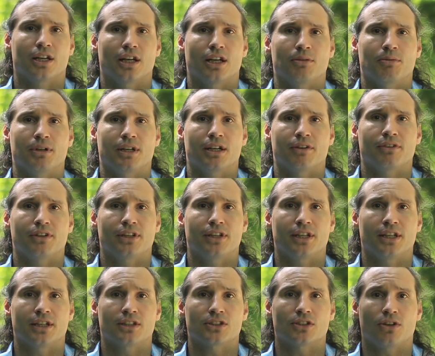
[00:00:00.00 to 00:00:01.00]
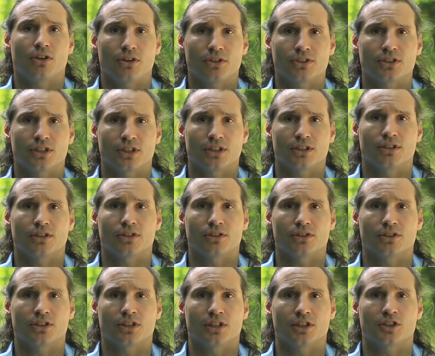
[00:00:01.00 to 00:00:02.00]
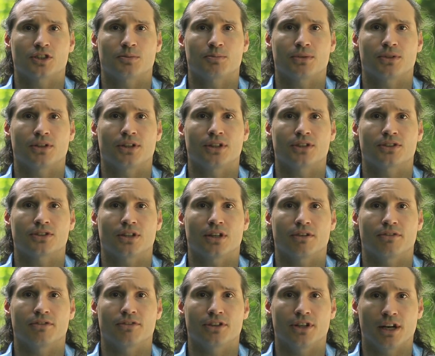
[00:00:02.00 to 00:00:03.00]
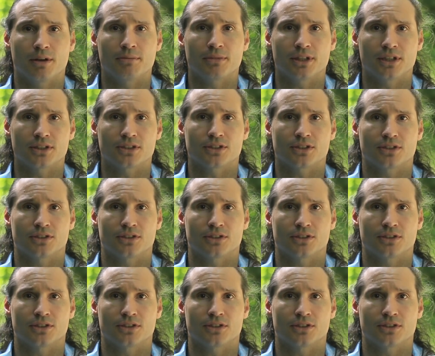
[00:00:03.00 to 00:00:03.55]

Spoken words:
and when everything is halted, there's an experience of numbness,